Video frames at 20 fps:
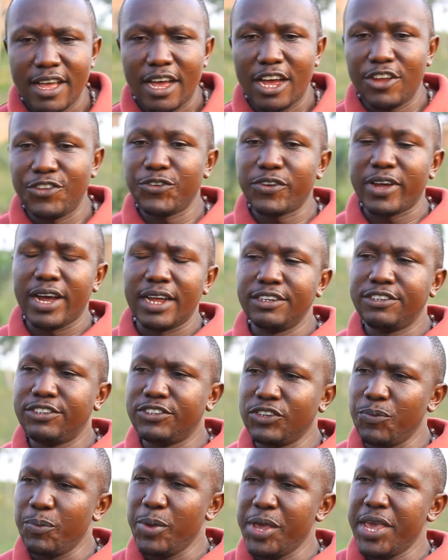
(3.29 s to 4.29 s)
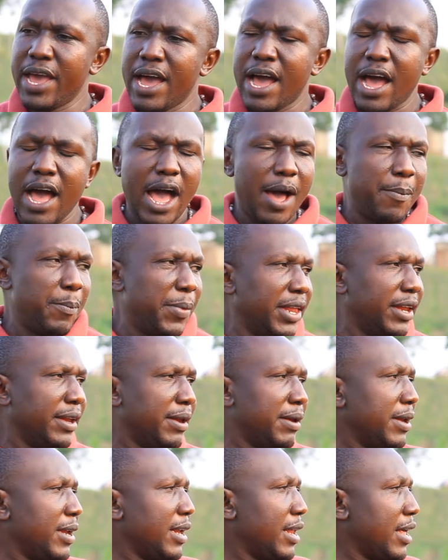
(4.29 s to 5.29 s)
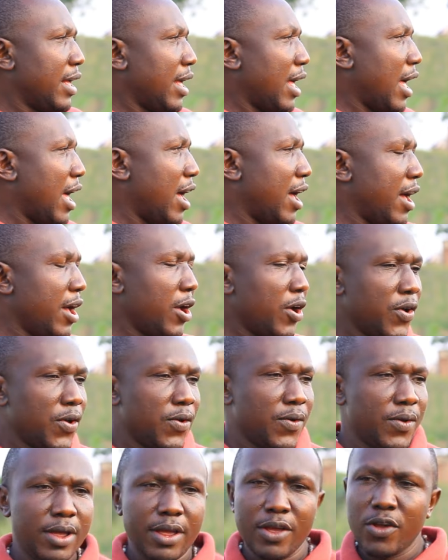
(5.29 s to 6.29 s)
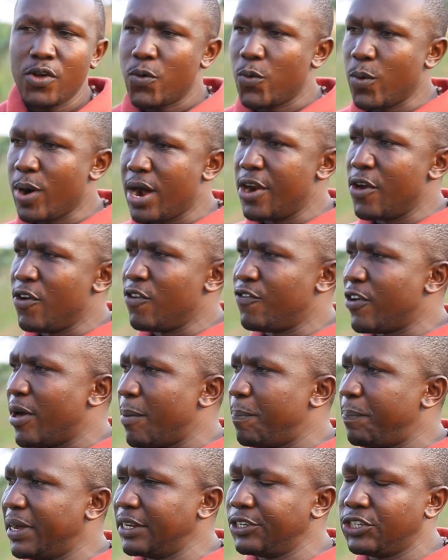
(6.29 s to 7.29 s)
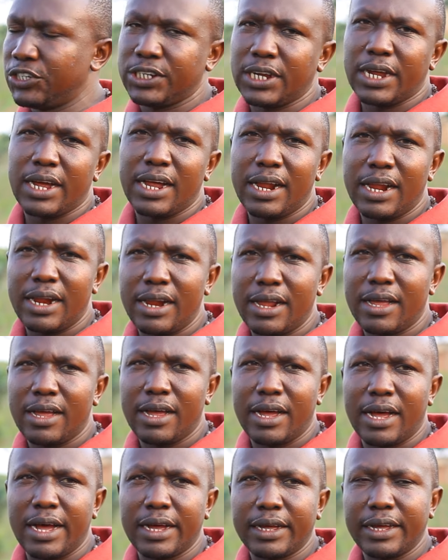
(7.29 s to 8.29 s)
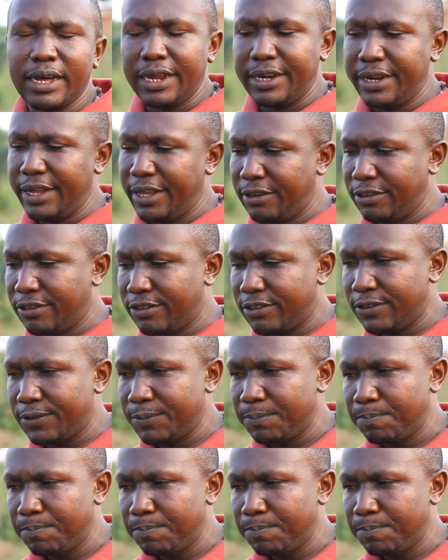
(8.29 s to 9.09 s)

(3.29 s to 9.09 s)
As you can see me here, I'm in one of our pasture gardens.